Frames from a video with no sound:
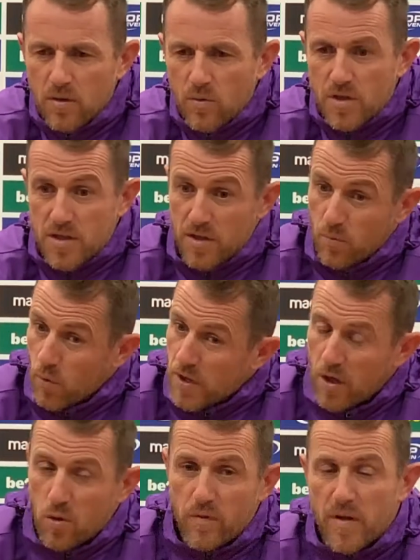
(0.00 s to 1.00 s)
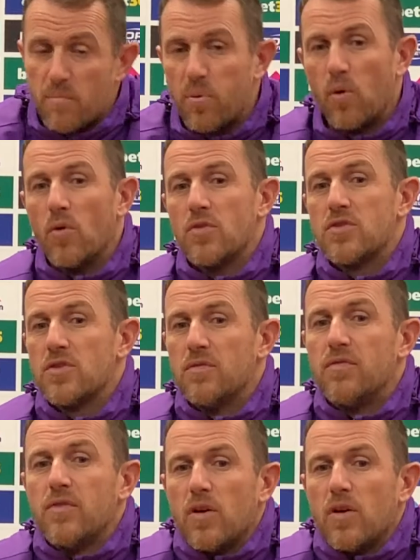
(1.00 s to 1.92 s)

which you know we know the importance of,